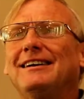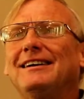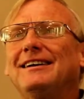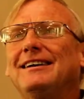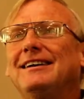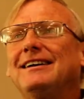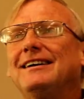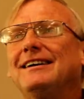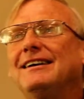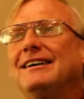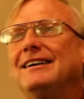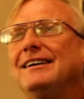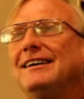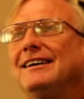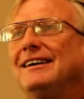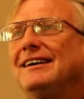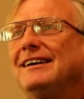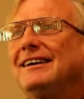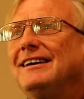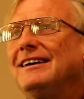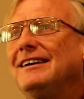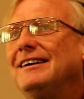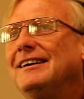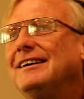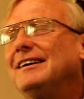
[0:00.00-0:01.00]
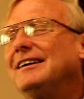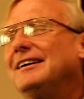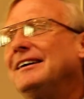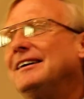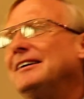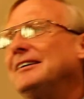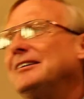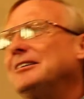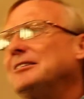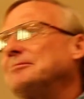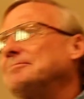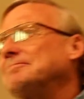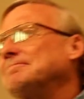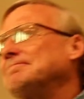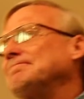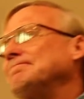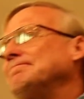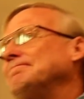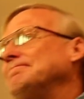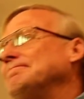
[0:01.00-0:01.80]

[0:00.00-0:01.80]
No one is speaking in this clip.